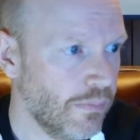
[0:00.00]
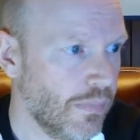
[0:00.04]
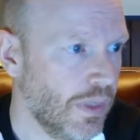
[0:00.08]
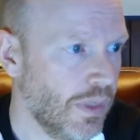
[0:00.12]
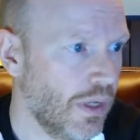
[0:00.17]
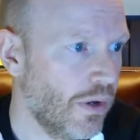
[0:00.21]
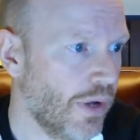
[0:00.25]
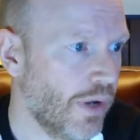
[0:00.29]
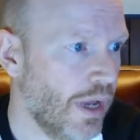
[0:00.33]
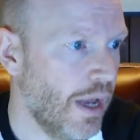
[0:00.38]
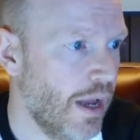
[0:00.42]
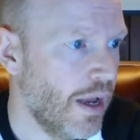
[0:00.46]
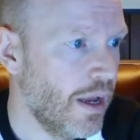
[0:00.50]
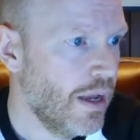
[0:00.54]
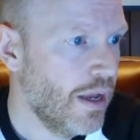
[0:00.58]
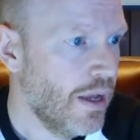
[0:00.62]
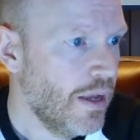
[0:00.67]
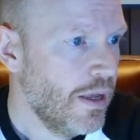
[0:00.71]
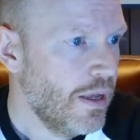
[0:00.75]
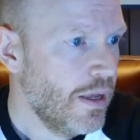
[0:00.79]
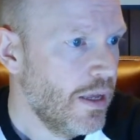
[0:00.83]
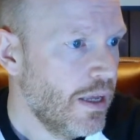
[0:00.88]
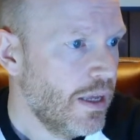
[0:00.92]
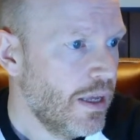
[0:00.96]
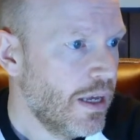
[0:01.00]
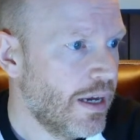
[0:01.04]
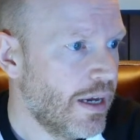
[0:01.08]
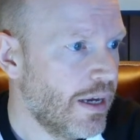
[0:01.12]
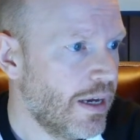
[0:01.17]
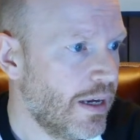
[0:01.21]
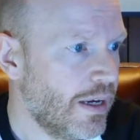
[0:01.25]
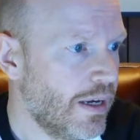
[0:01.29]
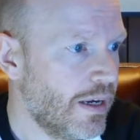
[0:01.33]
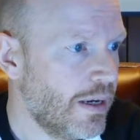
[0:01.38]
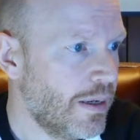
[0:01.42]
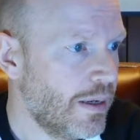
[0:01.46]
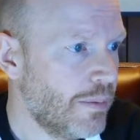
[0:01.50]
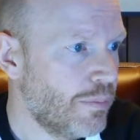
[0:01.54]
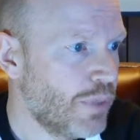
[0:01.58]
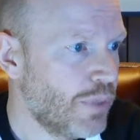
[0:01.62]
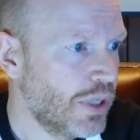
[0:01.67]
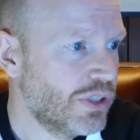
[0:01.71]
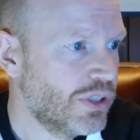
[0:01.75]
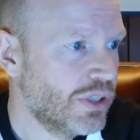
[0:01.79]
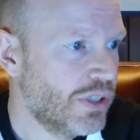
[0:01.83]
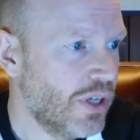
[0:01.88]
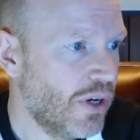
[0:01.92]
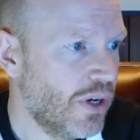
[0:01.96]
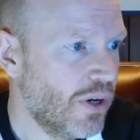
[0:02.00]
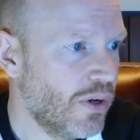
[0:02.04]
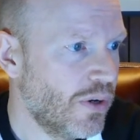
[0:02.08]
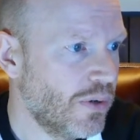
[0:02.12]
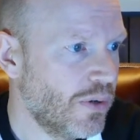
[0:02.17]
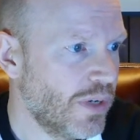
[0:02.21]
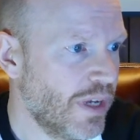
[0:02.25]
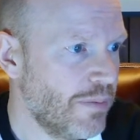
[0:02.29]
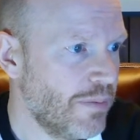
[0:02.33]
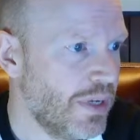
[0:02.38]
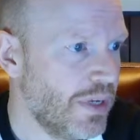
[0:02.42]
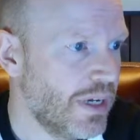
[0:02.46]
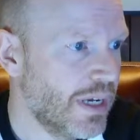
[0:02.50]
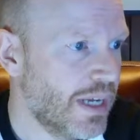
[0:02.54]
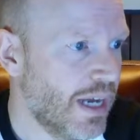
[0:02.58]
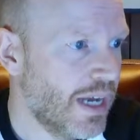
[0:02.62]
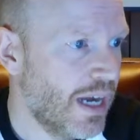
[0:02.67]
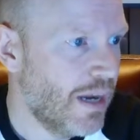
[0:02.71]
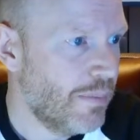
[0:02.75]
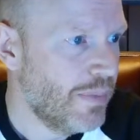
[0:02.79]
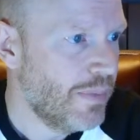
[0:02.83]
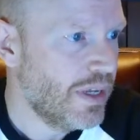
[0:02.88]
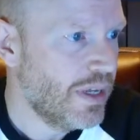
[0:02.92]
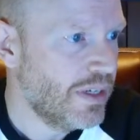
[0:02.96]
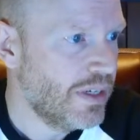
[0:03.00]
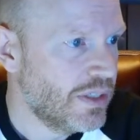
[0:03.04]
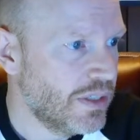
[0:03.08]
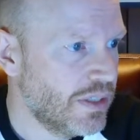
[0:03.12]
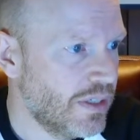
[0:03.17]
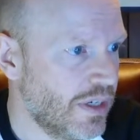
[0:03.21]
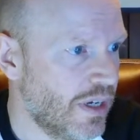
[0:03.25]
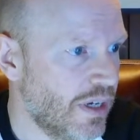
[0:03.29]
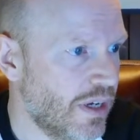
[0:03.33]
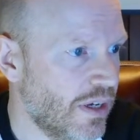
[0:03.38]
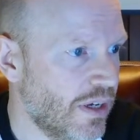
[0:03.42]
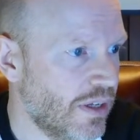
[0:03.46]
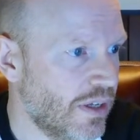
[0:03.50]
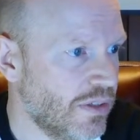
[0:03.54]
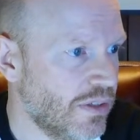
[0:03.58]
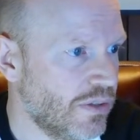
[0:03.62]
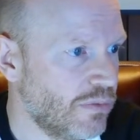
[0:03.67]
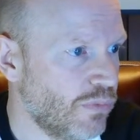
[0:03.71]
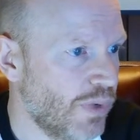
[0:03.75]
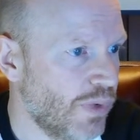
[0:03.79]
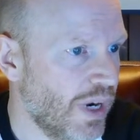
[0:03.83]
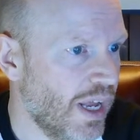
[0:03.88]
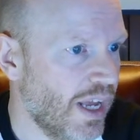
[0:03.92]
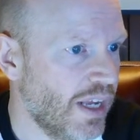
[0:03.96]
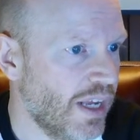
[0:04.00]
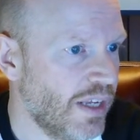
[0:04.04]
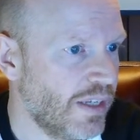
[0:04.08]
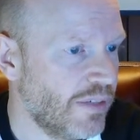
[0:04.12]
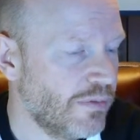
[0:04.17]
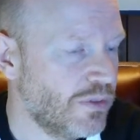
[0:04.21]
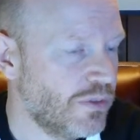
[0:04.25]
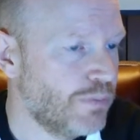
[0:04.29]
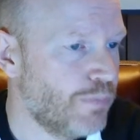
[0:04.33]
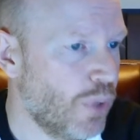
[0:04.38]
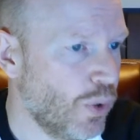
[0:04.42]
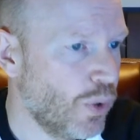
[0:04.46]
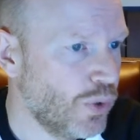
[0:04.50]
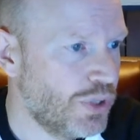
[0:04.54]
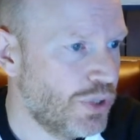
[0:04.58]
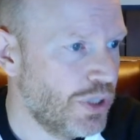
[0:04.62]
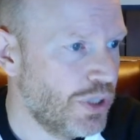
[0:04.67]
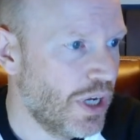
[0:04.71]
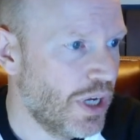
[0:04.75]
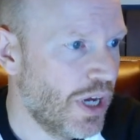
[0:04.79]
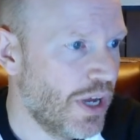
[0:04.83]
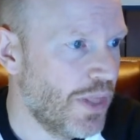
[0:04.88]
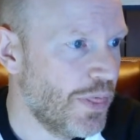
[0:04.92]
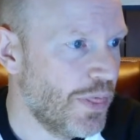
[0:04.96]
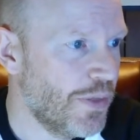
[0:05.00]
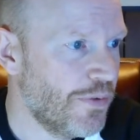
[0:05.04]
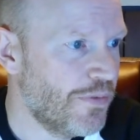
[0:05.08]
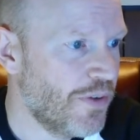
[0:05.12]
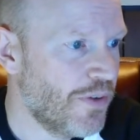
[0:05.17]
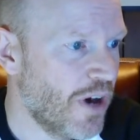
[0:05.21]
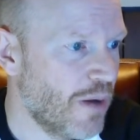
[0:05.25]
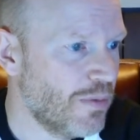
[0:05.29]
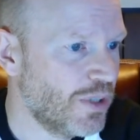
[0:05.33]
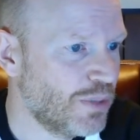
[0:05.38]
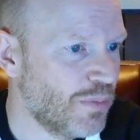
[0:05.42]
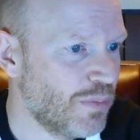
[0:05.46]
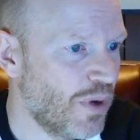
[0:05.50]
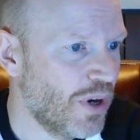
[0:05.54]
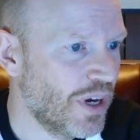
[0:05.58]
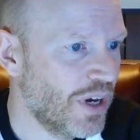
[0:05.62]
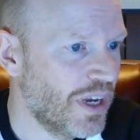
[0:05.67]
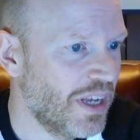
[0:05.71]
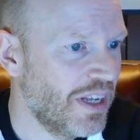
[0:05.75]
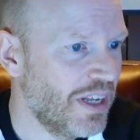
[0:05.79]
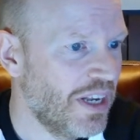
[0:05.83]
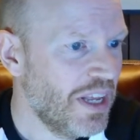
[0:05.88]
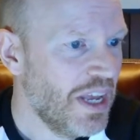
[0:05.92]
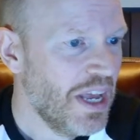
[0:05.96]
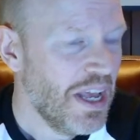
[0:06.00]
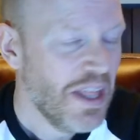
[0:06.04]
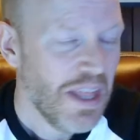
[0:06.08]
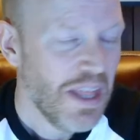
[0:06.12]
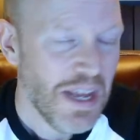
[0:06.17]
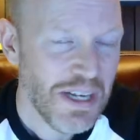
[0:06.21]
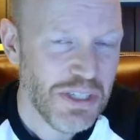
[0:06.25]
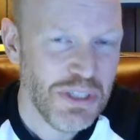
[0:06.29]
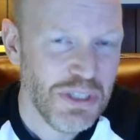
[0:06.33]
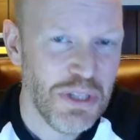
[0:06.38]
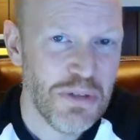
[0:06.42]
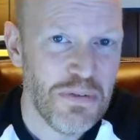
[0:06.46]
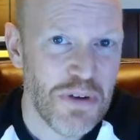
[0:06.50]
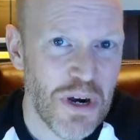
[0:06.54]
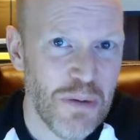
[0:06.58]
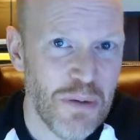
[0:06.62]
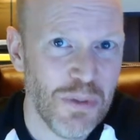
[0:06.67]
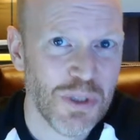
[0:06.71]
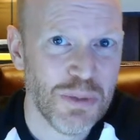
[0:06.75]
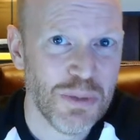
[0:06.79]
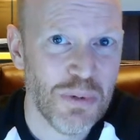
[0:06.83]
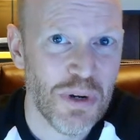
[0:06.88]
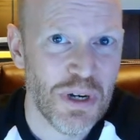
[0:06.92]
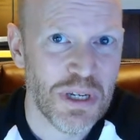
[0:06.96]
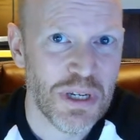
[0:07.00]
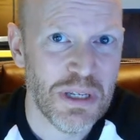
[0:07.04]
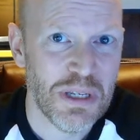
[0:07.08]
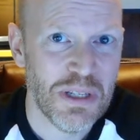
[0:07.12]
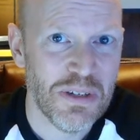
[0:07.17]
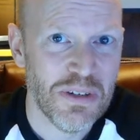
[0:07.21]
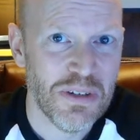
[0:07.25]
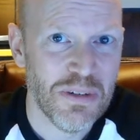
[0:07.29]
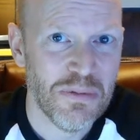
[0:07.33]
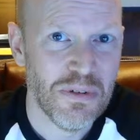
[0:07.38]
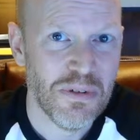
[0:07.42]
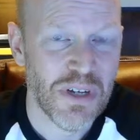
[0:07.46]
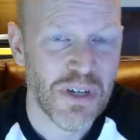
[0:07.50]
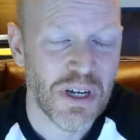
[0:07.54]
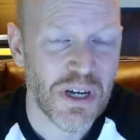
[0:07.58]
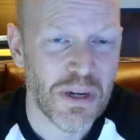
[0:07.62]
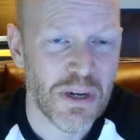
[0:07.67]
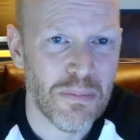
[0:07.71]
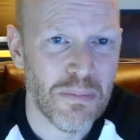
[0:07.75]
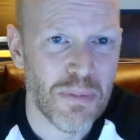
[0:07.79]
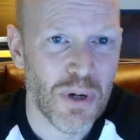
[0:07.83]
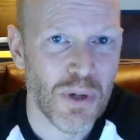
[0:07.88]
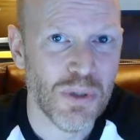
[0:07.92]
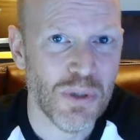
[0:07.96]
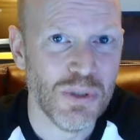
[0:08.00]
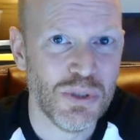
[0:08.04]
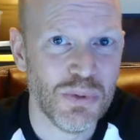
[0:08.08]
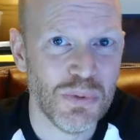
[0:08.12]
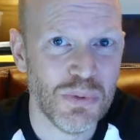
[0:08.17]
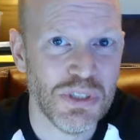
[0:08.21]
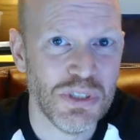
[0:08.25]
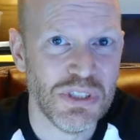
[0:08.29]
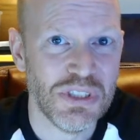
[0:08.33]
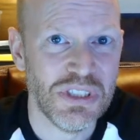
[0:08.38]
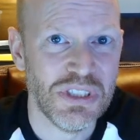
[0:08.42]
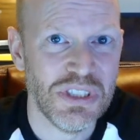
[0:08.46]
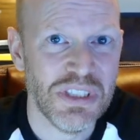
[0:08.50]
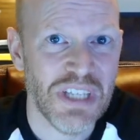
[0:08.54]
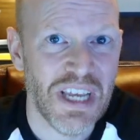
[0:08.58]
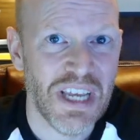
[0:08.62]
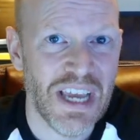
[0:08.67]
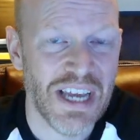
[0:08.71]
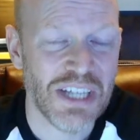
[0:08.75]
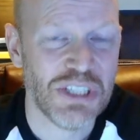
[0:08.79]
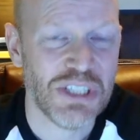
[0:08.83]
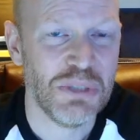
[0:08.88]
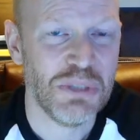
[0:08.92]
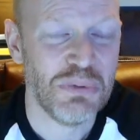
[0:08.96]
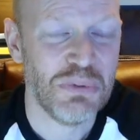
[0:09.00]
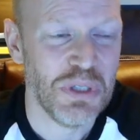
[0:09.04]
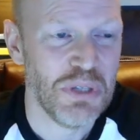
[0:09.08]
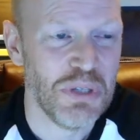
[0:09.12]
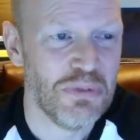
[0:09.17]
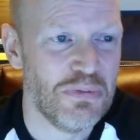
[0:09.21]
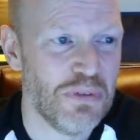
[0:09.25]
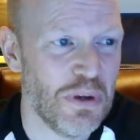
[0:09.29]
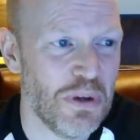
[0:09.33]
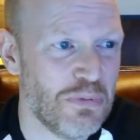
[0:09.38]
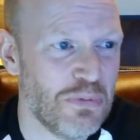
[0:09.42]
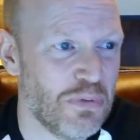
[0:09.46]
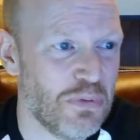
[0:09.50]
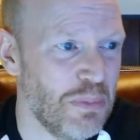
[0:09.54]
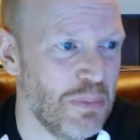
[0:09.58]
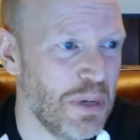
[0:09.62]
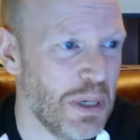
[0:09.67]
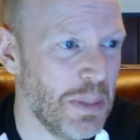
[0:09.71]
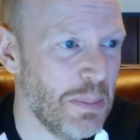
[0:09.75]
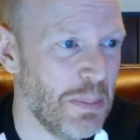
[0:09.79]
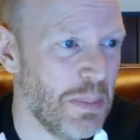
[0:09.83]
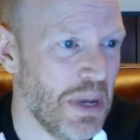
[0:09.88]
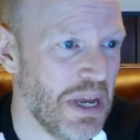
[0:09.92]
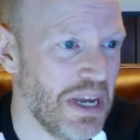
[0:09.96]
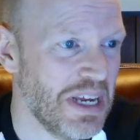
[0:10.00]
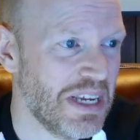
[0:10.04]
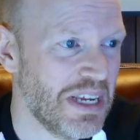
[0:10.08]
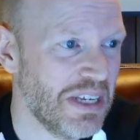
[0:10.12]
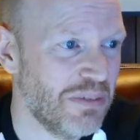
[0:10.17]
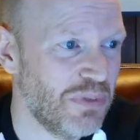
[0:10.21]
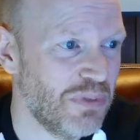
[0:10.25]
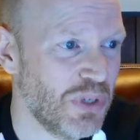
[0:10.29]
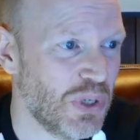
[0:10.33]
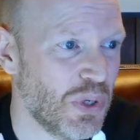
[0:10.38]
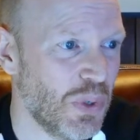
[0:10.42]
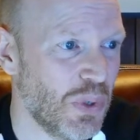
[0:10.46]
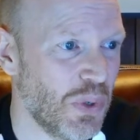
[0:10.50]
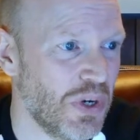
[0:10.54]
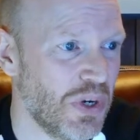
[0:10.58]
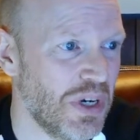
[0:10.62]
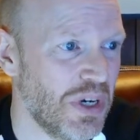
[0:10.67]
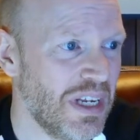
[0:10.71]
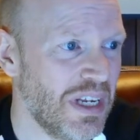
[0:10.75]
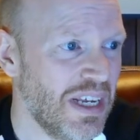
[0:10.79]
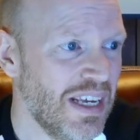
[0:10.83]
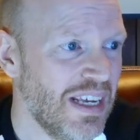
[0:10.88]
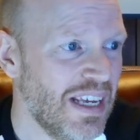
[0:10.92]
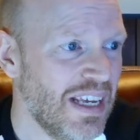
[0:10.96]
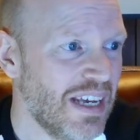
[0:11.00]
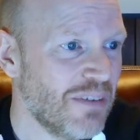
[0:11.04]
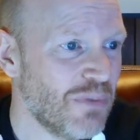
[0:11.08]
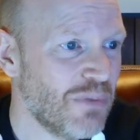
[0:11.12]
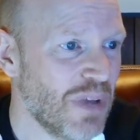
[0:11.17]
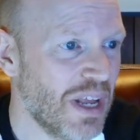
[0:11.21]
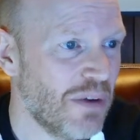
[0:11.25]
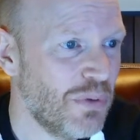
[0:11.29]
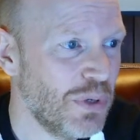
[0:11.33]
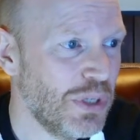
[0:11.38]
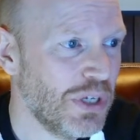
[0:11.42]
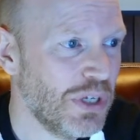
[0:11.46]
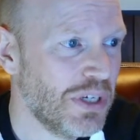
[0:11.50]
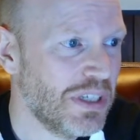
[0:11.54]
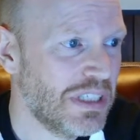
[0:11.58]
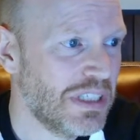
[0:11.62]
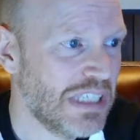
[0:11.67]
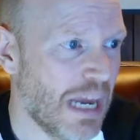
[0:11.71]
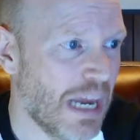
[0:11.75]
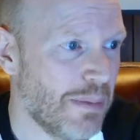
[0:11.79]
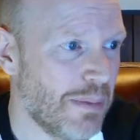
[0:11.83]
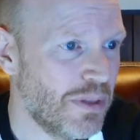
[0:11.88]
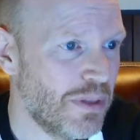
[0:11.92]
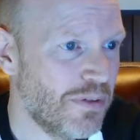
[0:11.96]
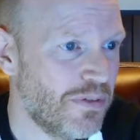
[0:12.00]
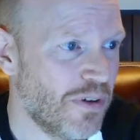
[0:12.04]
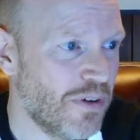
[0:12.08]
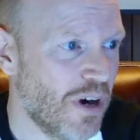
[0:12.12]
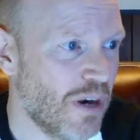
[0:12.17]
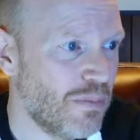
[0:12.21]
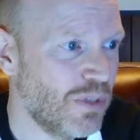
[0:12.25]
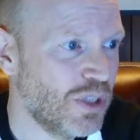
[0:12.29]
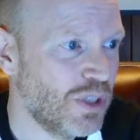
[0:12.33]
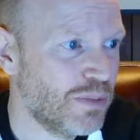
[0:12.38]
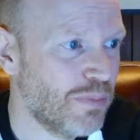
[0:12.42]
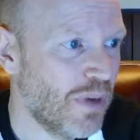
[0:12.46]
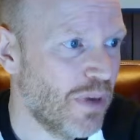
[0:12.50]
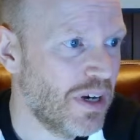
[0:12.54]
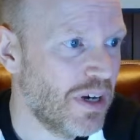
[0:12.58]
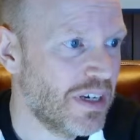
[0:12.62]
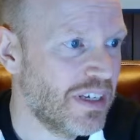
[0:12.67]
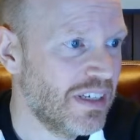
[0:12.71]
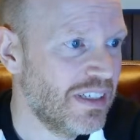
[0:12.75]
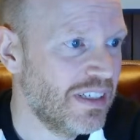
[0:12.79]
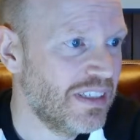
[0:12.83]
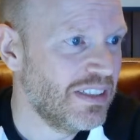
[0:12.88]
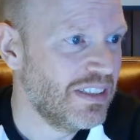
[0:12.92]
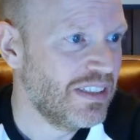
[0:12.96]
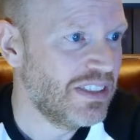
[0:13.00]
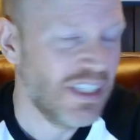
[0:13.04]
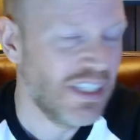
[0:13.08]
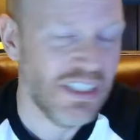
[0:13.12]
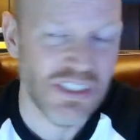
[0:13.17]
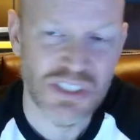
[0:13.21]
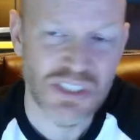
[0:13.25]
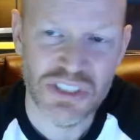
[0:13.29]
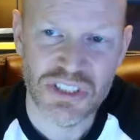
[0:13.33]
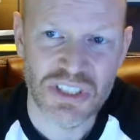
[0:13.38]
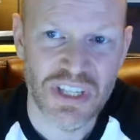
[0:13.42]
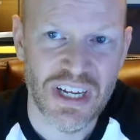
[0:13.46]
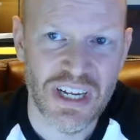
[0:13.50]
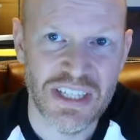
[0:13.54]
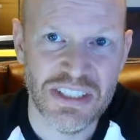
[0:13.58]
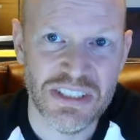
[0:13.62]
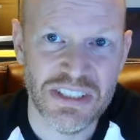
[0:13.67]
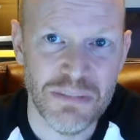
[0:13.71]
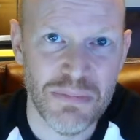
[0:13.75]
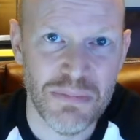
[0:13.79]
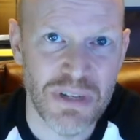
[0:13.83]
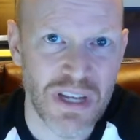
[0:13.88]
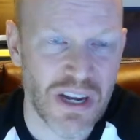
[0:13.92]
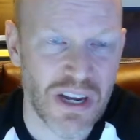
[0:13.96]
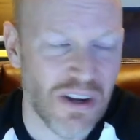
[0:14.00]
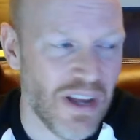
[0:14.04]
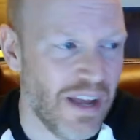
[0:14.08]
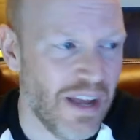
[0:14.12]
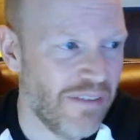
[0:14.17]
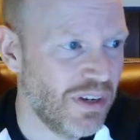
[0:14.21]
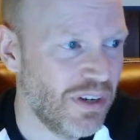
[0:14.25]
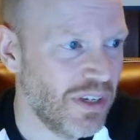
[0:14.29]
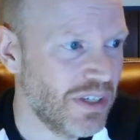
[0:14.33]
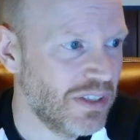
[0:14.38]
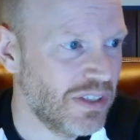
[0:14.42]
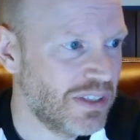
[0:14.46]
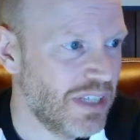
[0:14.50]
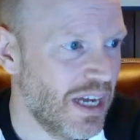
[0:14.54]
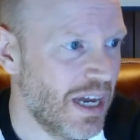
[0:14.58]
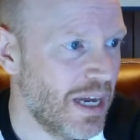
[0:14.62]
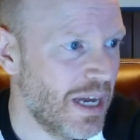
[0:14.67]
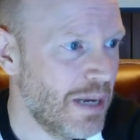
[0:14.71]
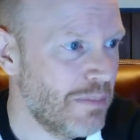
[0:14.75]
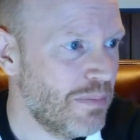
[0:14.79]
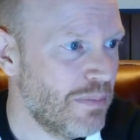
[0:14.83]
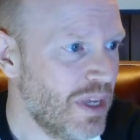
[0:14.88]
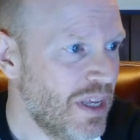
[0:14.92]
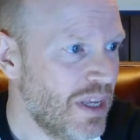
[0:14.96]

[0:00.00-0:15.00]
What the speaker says: Okay, Brickowl gave me a comment when I posted on the farmers market. Actually, the farmers market post was actually really fun for me to make and record. We had a really good time at the farmers market, and he said he's just glad to see me out having a good time.